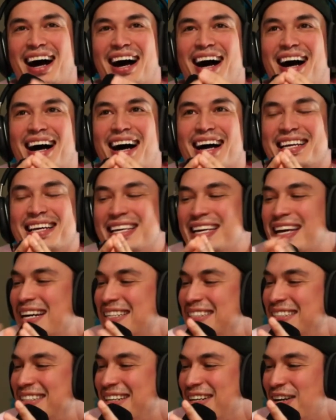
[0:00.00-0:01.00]

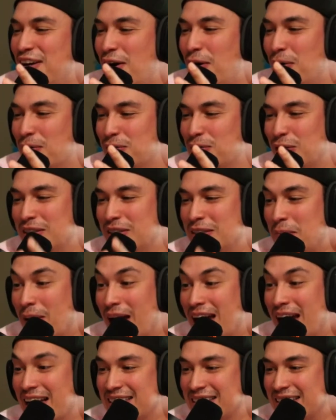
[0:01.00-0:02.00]
Yes and no. So it
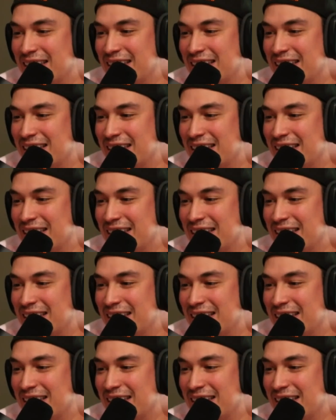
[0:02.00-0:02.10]
depends.